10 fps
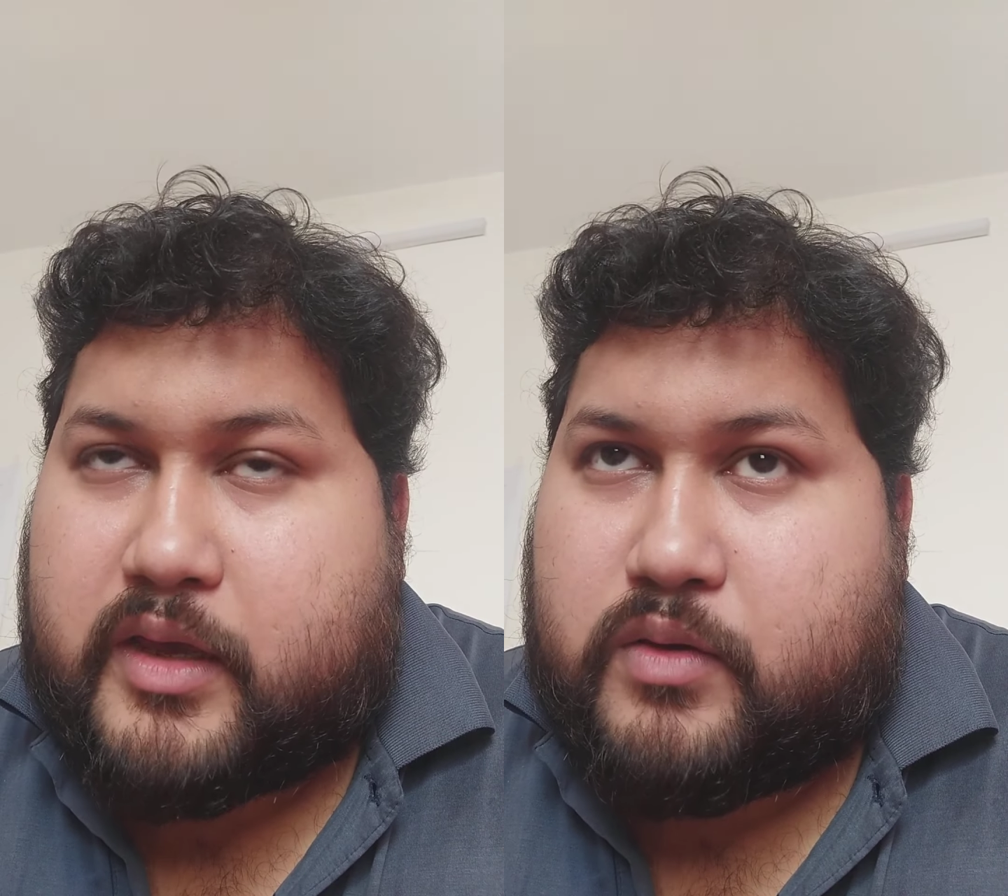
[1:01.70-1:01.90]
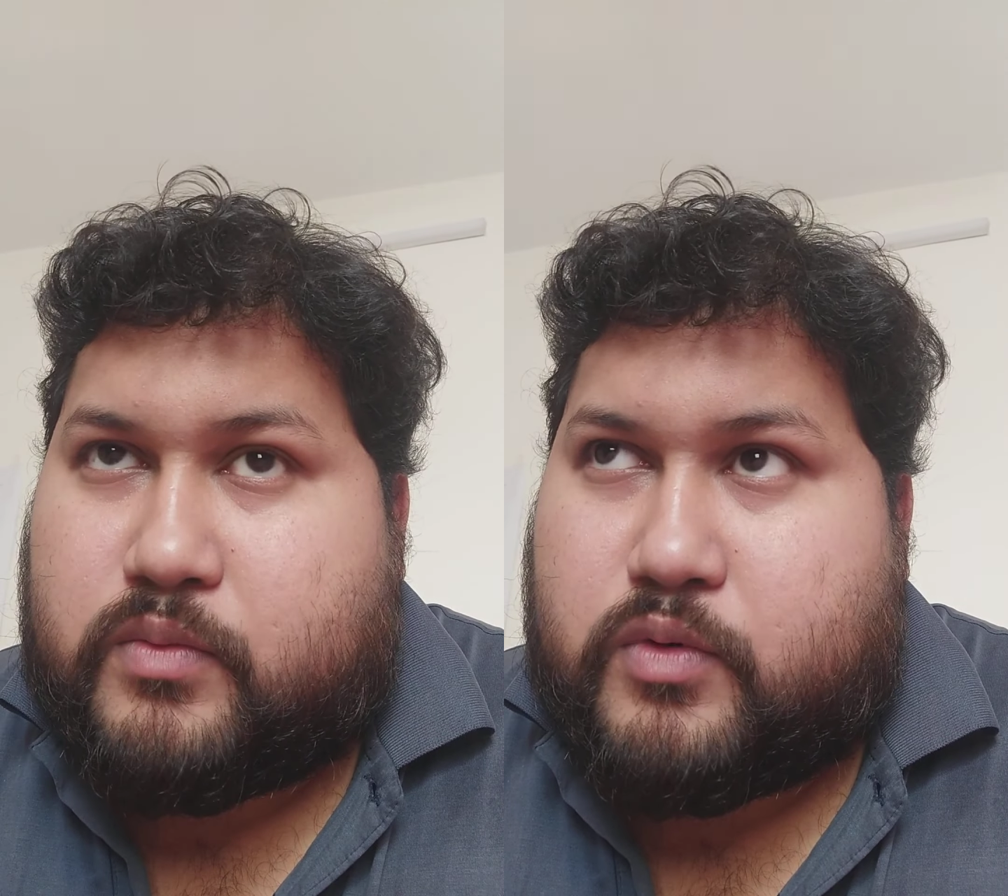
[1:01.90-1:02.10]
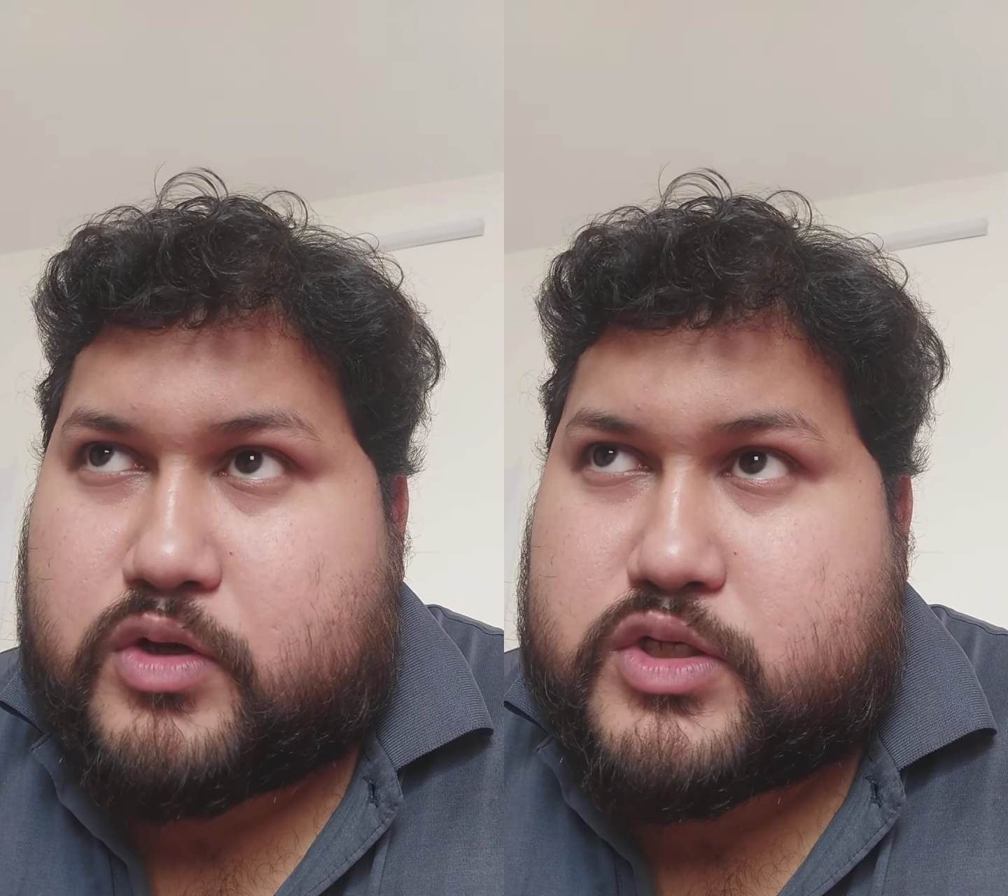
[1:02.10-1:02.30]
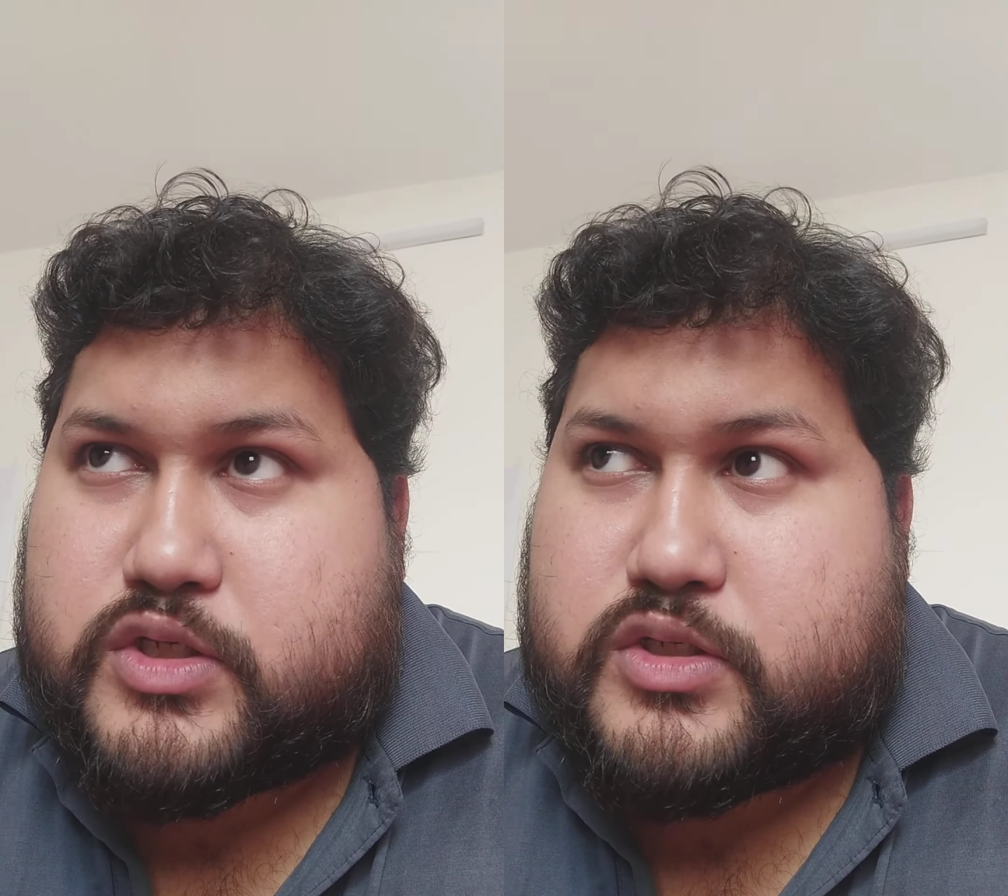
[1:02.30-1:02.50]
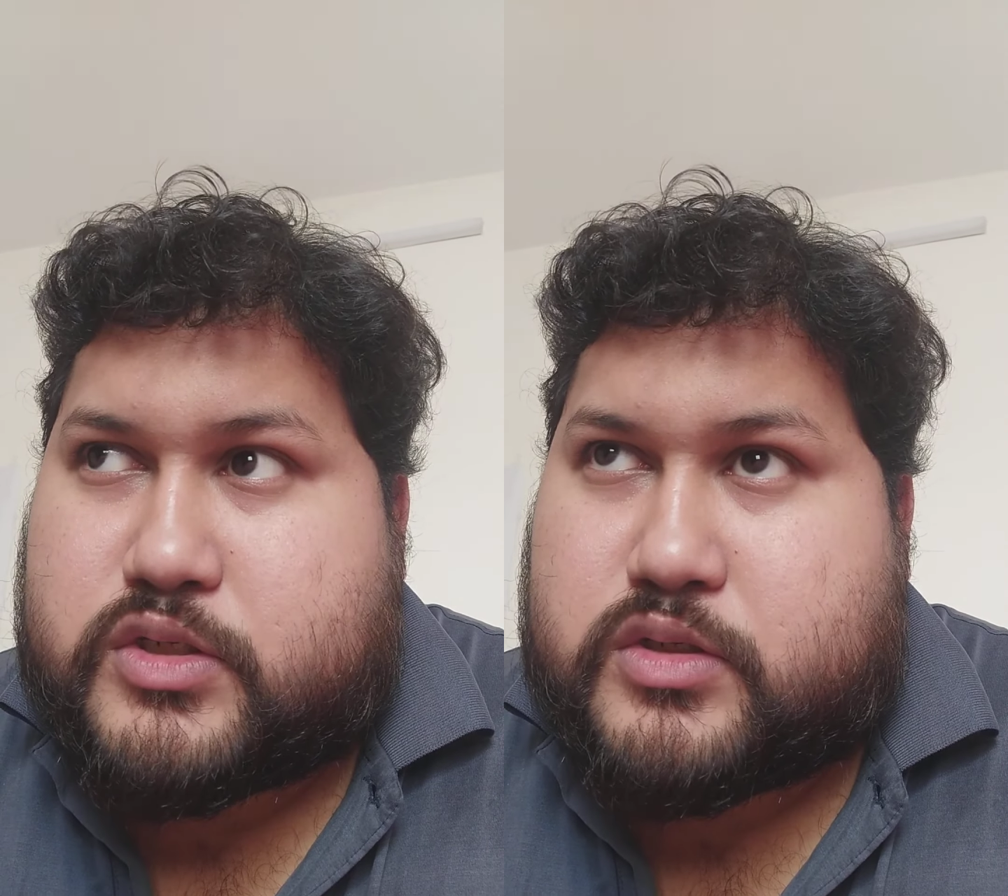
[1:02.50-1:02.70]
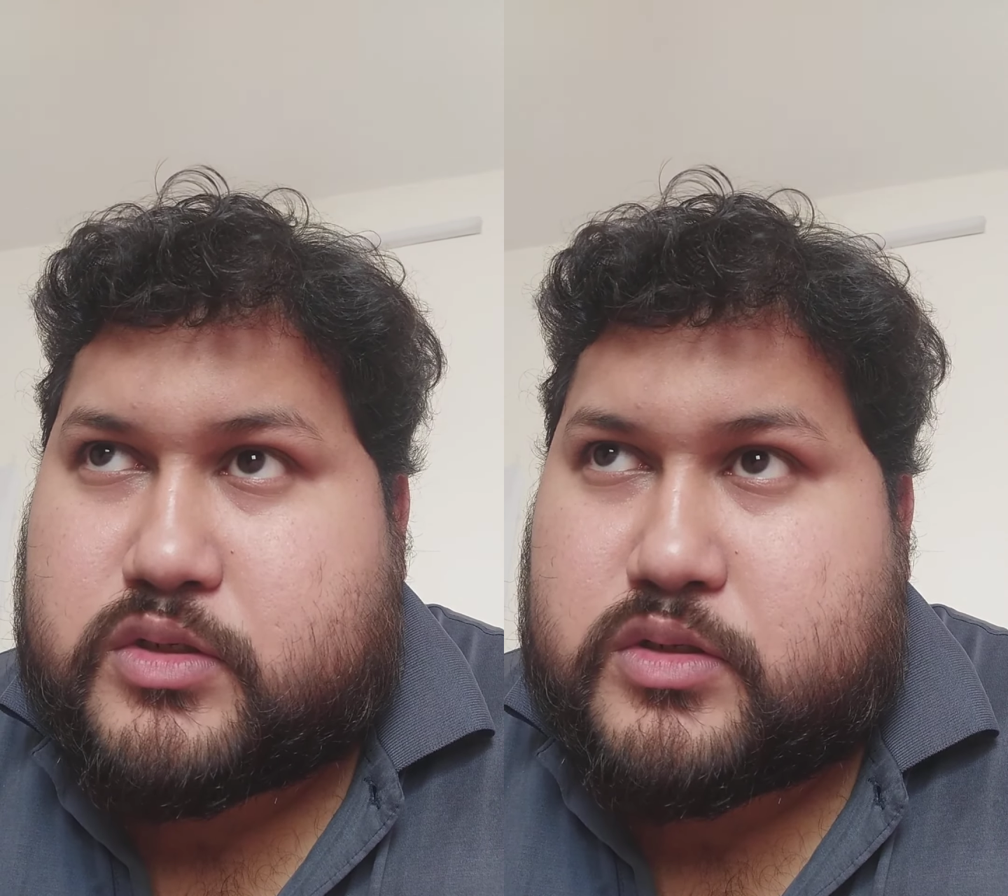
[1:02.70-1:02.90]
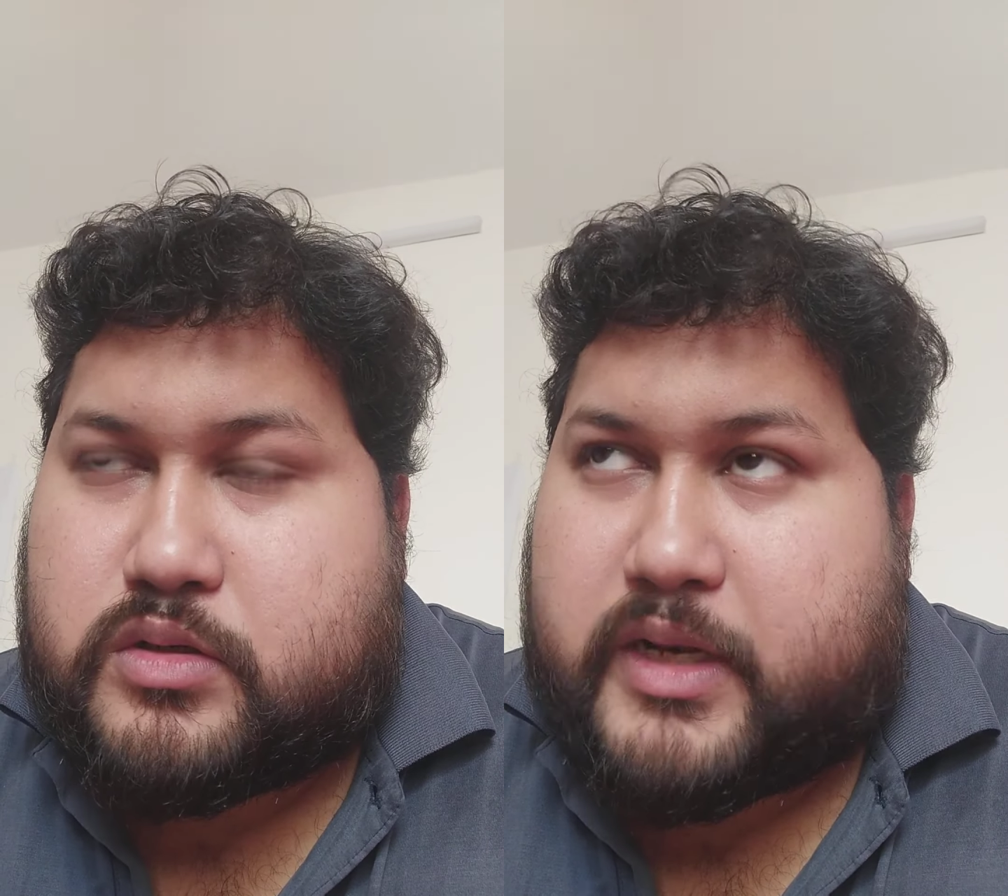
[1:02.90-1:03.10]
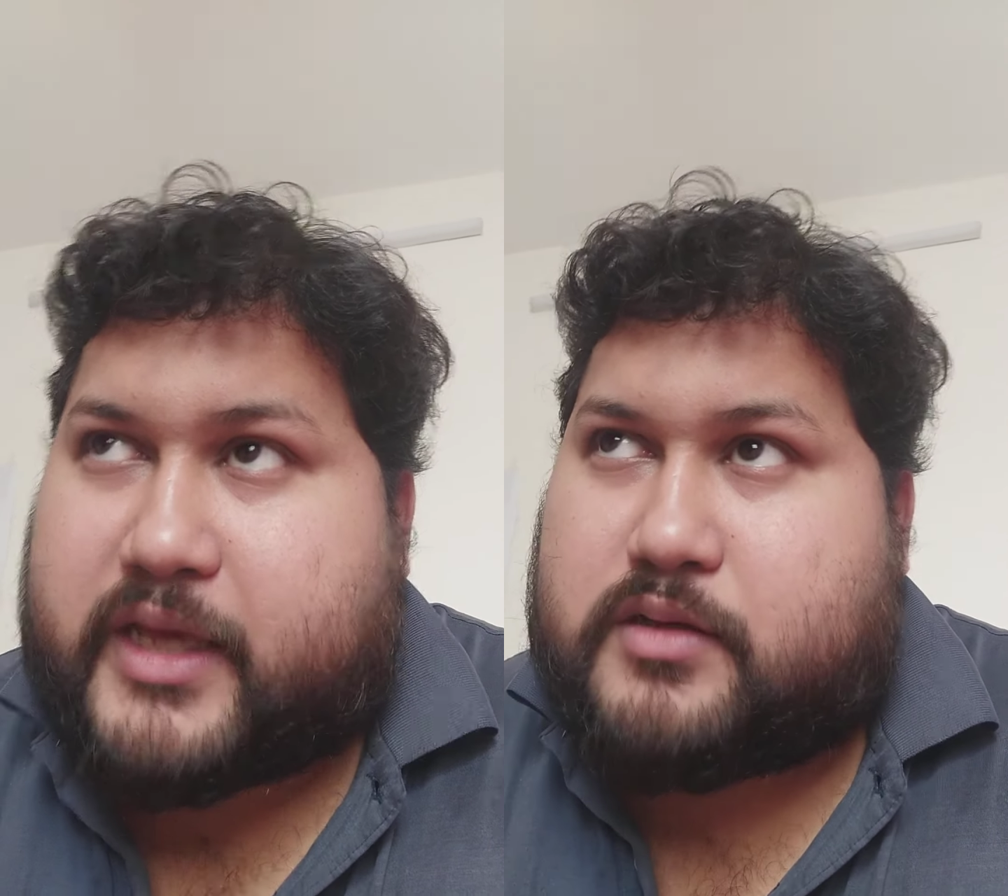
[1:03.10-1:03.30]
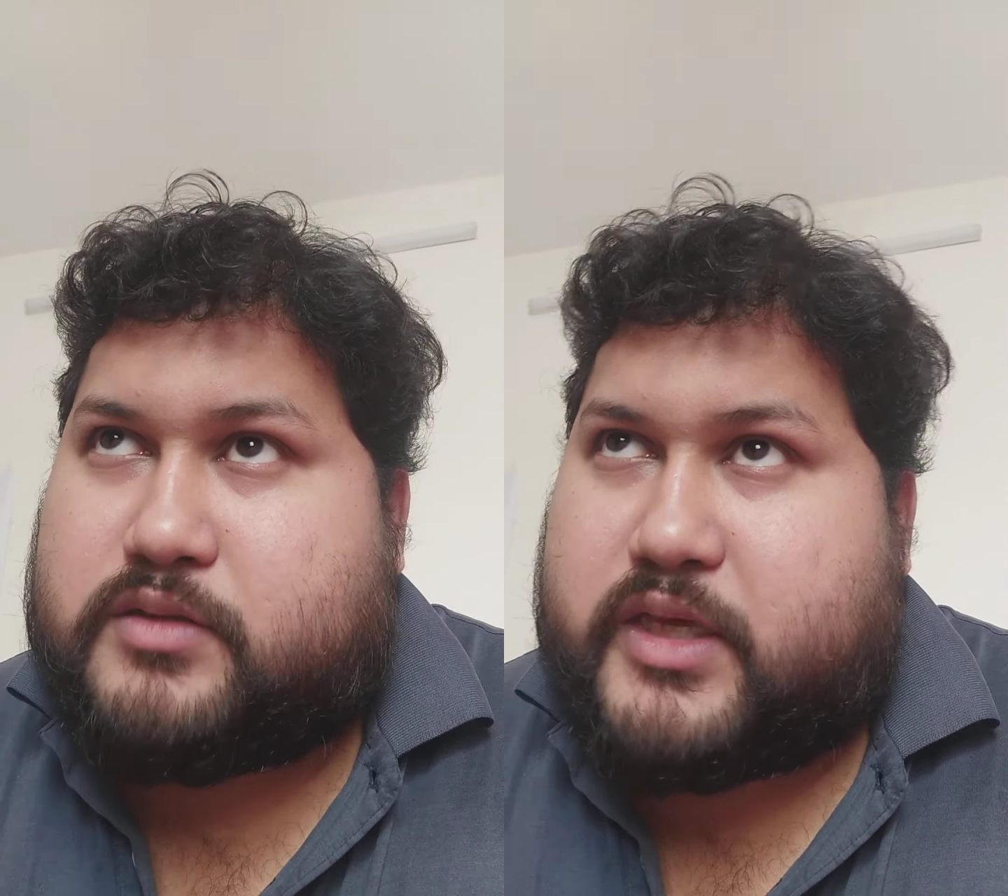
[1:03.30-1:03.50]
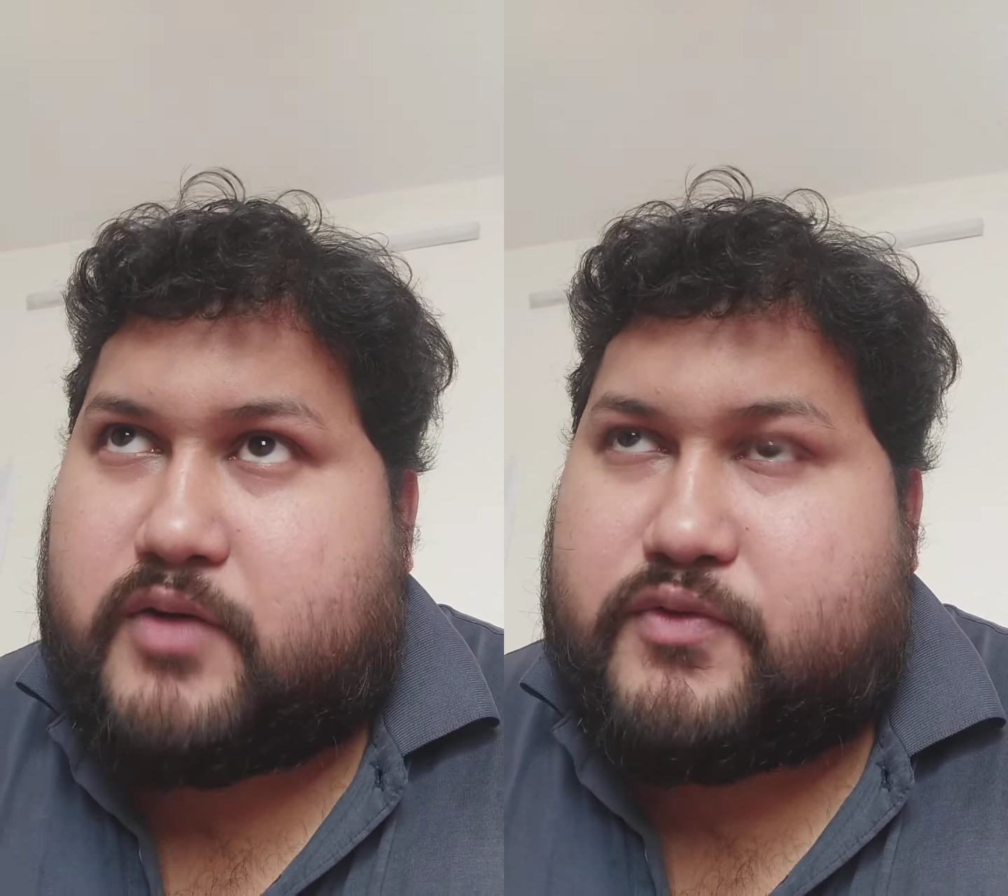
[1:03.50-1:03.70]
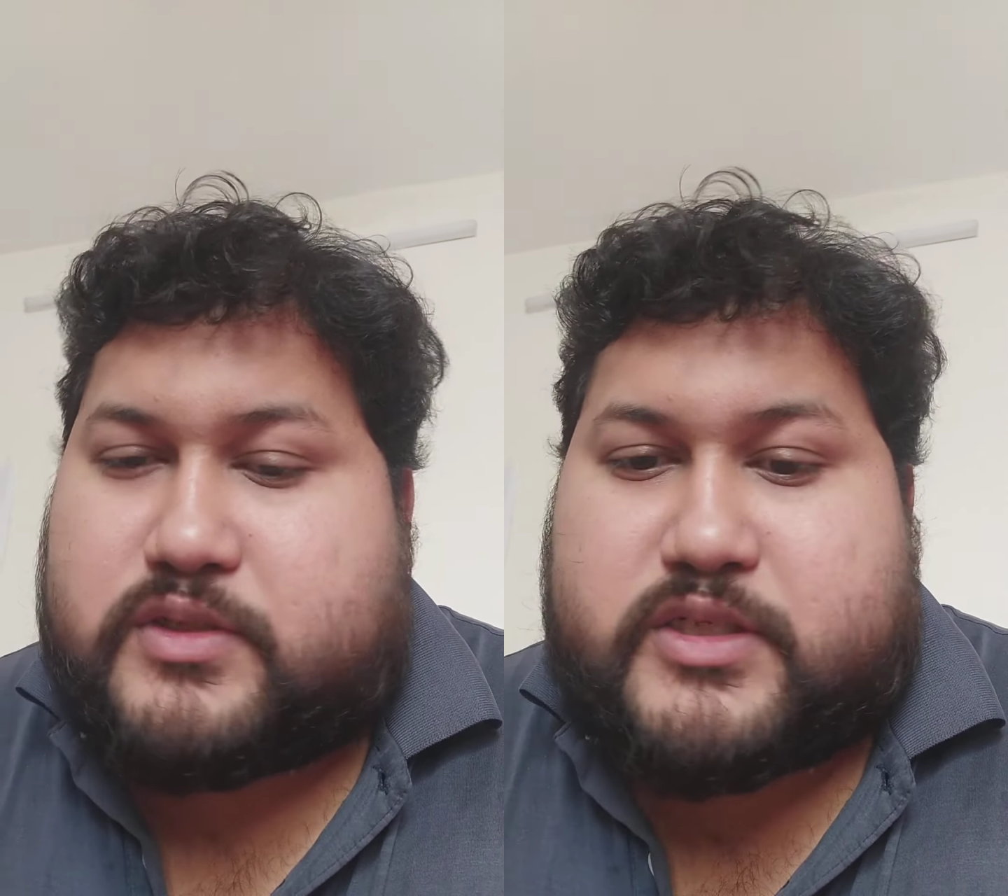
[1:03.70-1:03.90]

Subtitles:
was they of course